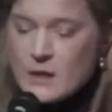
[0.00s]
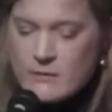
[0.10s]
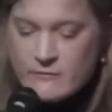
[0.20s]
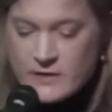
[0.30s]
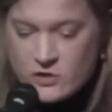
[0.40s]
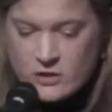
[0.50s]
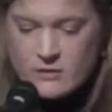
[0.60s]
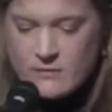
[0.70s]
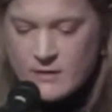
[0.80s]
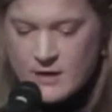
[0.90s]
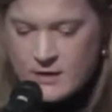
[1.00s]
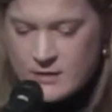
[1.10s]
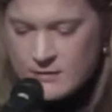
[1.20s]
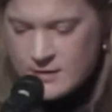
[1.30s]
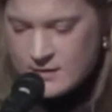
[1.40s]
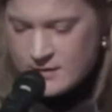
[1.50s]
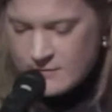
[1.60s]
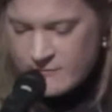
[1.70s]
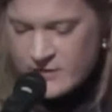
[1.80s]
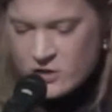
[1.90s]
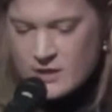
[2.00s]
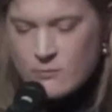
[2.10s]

visioning